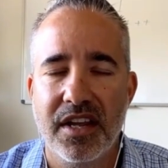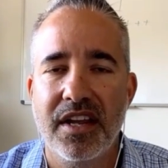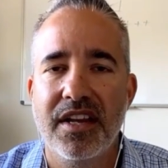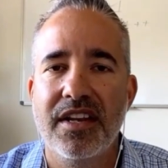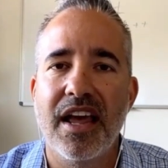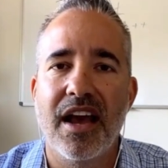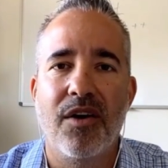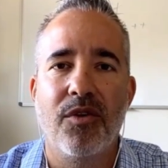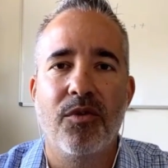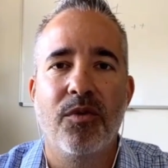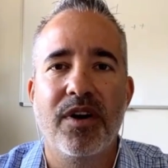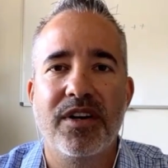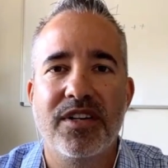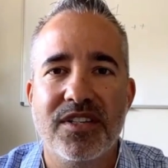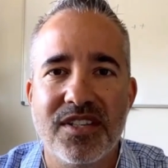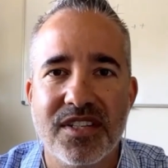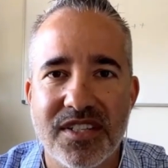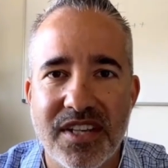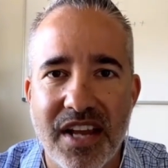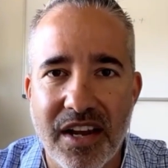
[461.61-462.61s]
Now, what
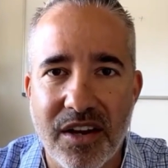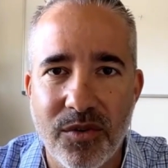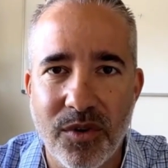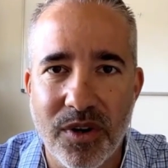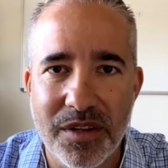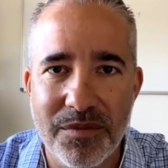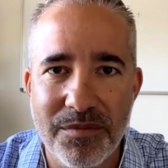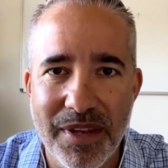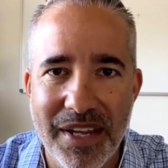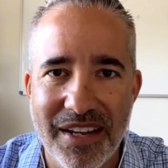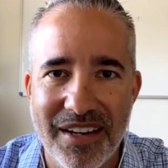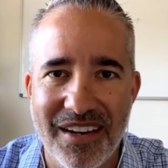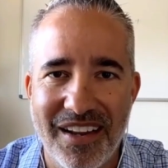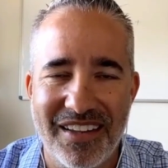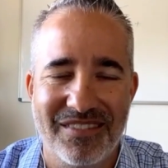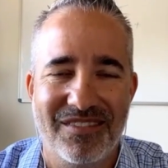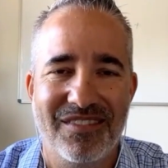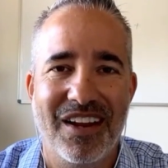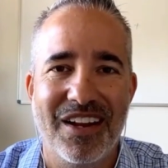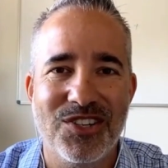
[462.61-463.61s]
does this equity mean?
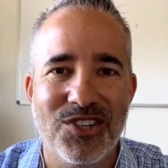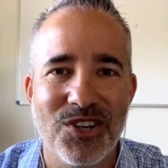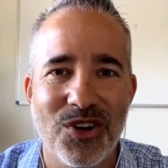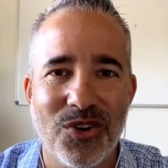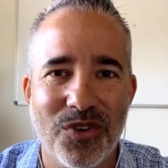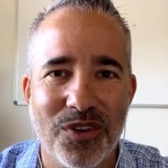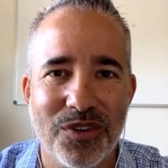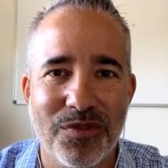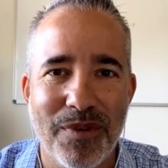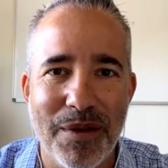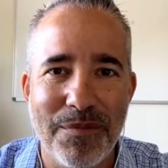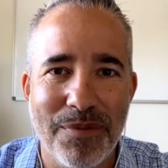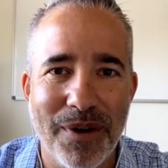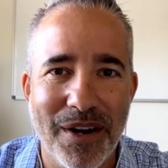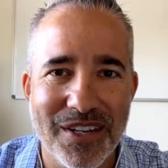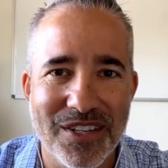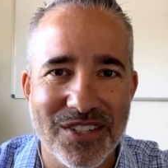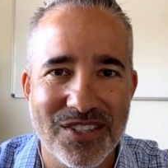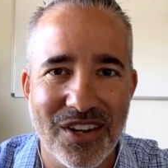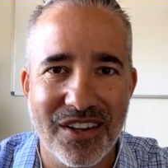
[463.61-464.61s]
I joke with my
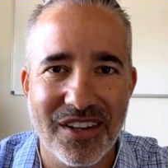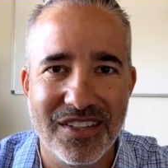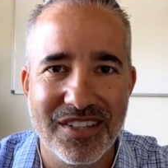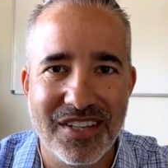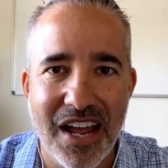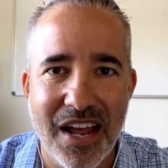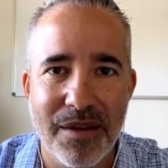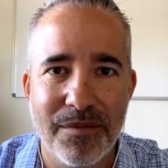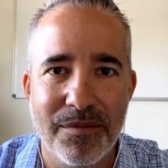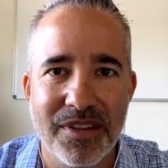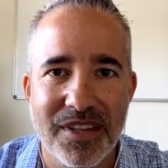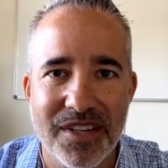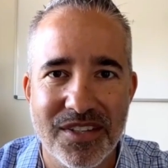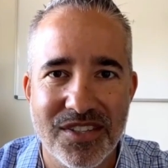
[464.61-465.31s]
buddies all the time.